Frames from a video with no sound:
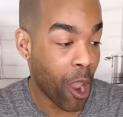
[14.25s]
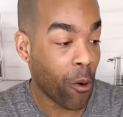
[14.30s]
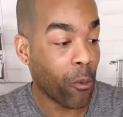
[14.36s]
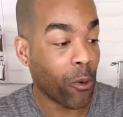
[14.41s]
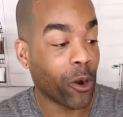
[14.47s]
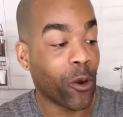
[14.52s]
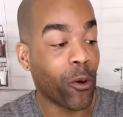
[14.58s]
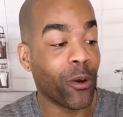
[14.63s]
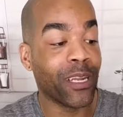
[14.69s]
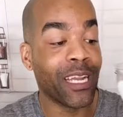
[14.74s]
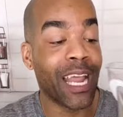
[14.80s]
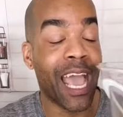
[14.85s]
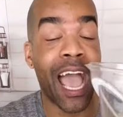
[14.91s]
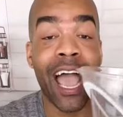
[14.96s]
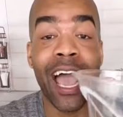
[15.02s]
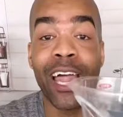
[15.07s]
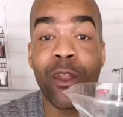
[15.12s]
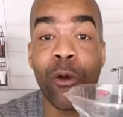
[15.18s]
We're going to
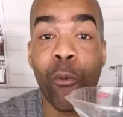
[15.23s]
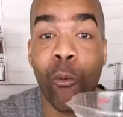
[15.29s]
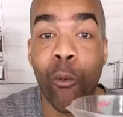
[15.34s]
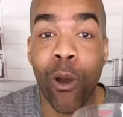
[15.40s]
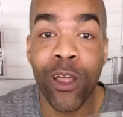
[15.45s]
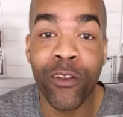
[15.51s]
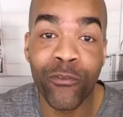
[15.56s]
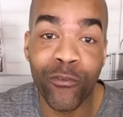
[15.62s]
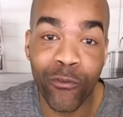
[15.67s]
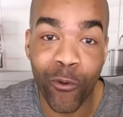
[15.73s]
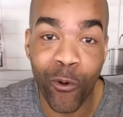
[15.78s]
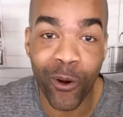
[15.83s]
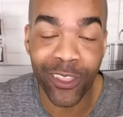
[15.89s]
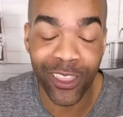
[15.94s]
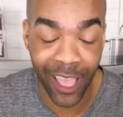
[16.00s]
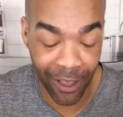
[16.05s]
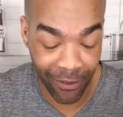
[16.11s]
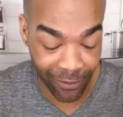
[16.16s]
add
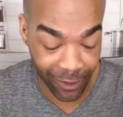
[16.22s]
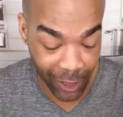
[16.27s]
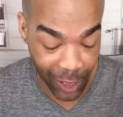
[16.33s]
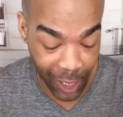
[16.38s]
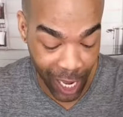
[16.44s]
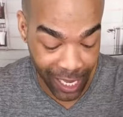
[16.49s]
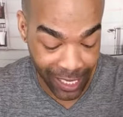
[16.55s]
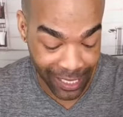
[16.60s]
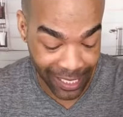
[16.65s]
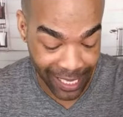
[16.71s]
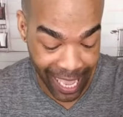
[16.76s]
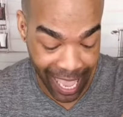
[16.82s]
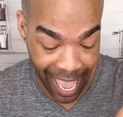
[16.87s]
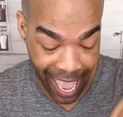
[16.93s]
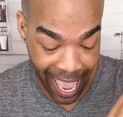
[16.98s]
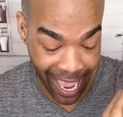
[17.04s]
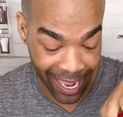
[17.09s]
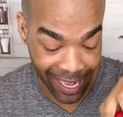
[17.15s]
1/4 of just
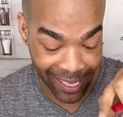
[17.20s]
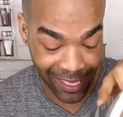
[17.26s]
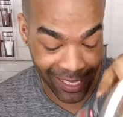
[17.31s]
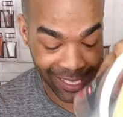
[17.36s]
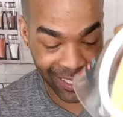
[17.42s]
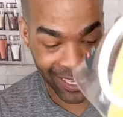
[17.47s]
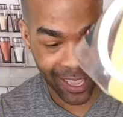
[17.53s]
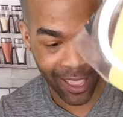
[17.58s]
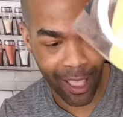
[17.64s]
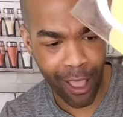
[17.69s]
eggs.